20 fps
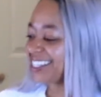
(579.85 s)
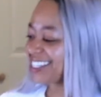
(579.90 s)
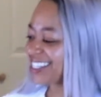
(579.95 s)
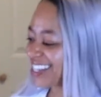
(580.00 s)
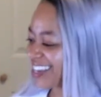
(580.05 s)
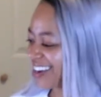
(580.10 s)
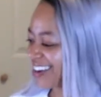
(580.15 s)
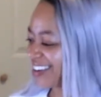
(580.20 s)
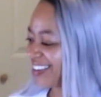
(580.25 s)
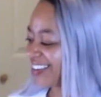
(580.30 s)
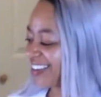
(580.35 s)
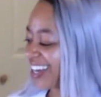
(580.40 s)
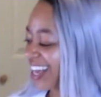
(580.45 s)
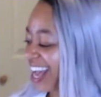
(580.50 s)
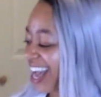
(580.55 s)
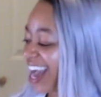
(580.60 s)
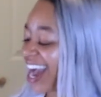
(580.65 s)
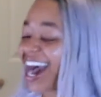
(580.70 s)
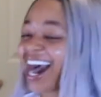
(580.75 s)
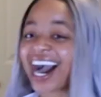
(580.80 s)
so
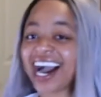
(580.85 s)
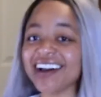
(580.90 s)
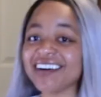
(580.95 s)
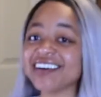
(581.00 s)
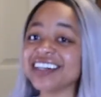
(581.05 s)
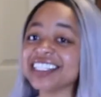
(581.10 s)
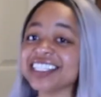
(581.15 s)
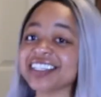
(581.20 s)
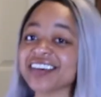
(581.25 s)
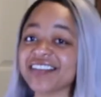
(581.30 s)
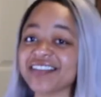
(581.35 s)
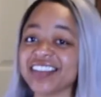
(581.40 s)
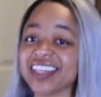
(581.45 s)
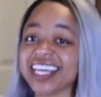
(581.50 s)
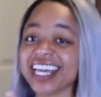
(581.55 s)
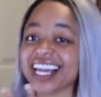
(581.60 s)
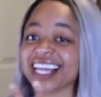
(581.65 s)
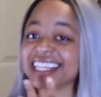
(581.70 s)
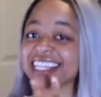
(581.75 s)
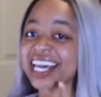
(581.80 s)
I want
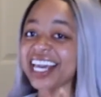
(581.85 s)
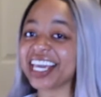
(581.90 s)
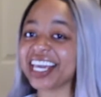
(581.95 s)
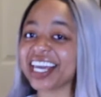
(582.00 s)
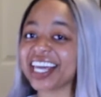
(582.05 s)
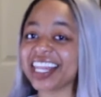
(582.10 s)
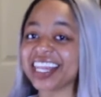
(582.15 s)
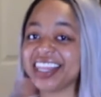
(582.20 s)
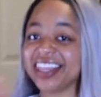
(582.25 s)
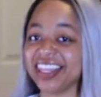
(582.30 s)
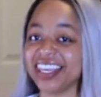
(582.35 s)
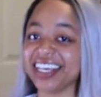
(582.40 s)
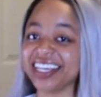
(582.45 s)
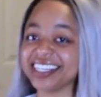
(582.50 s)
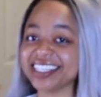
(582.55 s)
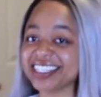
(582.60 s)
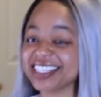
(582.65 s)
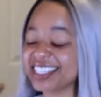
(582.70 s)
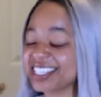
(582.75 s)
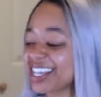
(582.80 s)
something like
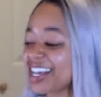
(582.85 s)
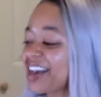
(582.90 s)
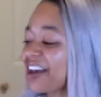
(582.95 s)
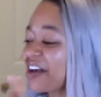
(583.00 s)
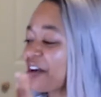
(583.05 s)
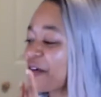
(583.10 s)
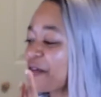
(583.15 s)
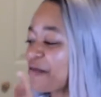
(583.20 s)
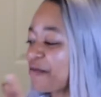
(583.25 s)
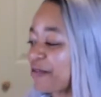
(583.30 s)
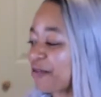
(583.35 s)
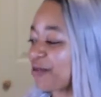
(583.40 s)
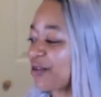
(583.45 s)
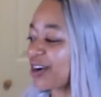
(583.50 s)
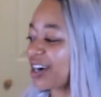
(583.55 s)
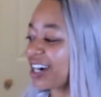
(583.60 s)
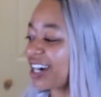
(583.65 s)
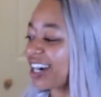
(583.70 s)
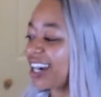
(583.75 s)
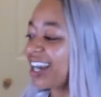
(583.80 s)
this
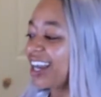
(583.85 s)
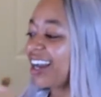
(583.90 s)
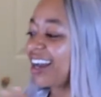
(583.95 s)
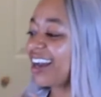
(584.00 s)
for